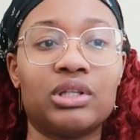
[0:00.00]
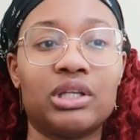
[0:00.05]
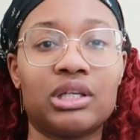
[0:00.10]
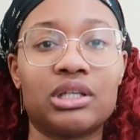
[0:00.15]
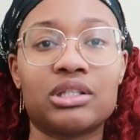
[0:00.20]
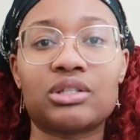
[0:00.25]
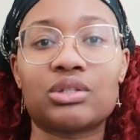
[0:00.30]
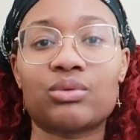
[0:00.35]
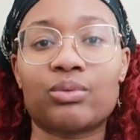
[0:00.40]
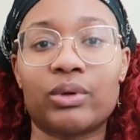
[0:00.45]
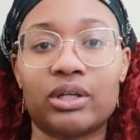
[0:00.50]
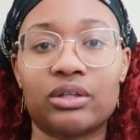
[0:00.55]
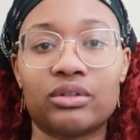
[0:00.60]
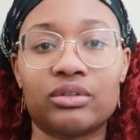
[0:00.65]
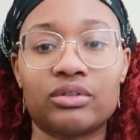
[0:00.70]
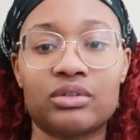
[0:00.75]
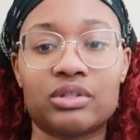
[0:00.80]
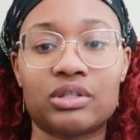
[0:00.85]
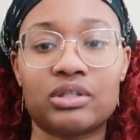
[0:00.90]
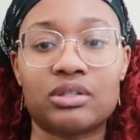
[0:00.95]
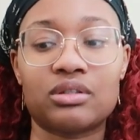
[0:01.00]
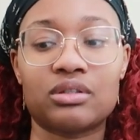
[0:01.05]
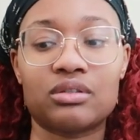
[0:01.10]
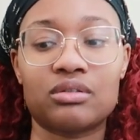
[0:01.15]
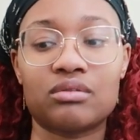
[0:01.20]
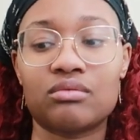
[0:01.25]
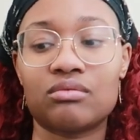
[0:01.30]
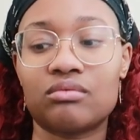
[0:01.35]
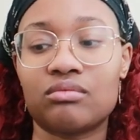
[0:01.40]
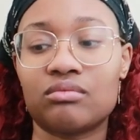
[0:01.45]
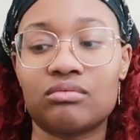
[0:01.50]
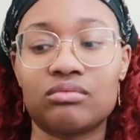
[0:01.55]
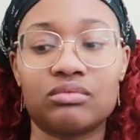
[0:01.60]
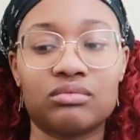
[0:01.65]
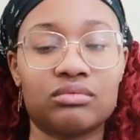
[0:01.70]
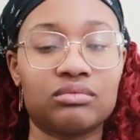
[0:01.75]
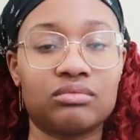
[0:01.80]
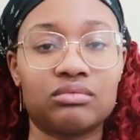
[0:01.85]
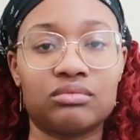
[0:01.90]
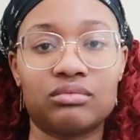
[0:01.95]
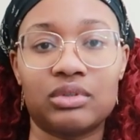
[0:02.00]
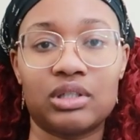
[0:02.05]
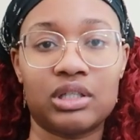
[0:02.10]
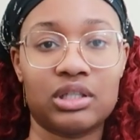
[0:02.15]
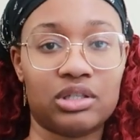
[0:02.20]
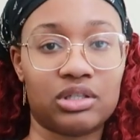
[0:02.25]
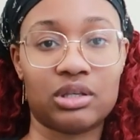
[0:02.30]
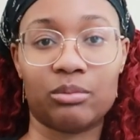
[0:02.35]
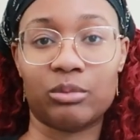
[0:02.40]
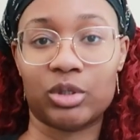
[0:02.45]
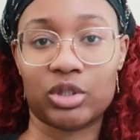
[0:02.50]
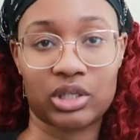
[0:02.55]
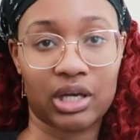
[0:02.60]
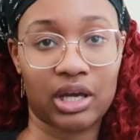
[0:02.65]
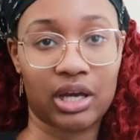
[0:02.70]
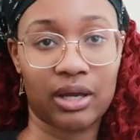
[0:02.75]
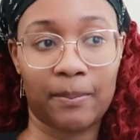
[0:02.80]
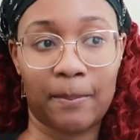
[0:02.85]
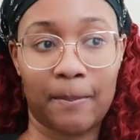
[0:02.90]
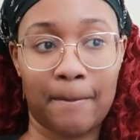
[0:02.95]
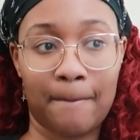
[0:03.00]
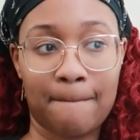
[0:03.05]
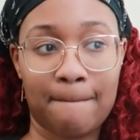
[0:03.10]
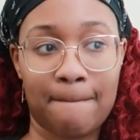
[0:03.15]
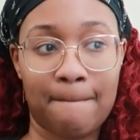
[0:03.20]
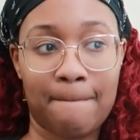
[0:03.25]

knit sweaters in summertime.